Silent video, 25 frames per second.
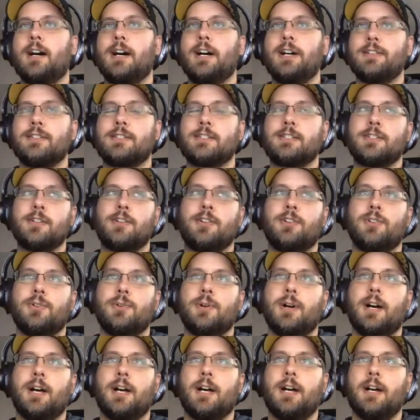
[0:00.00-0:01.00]

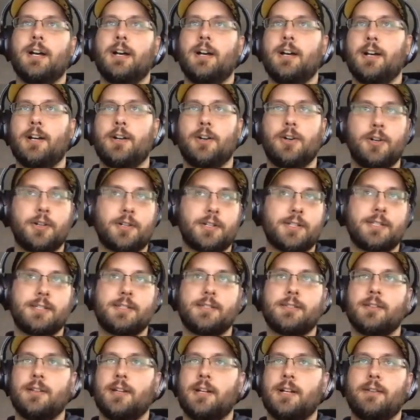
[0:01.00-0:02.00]
So
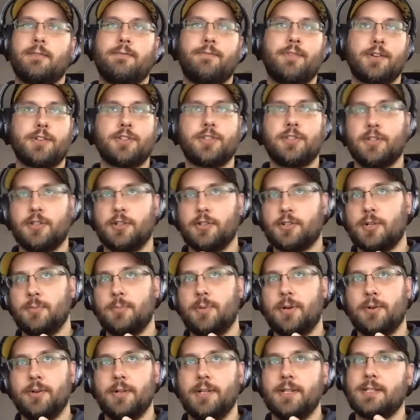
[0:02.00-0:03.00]
hooks, functional
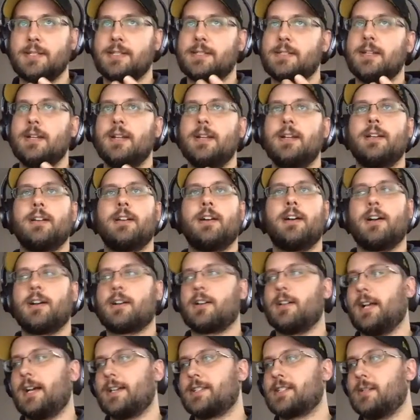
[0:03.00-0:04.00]
components,
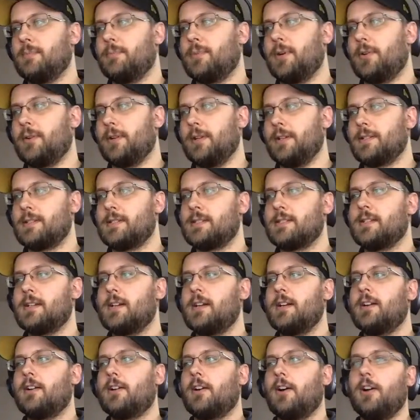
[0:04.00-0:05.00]
class components,
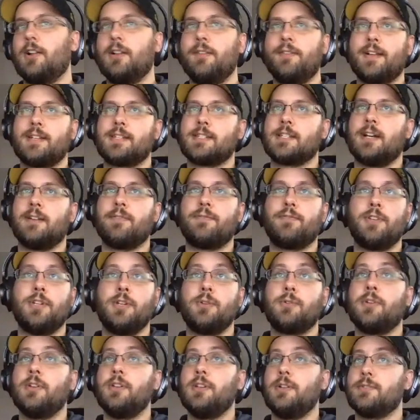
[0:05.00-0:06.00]
all of that stuff,
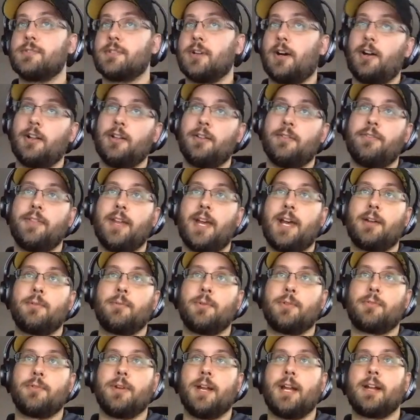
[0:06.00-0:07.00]
you can use all of that
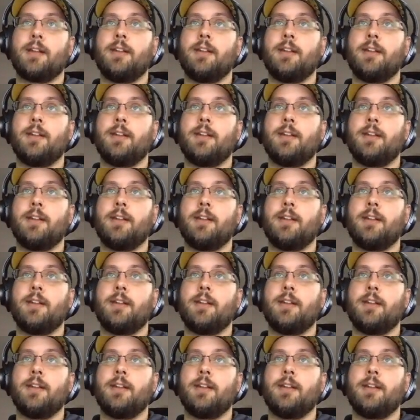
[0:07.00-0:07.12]
with React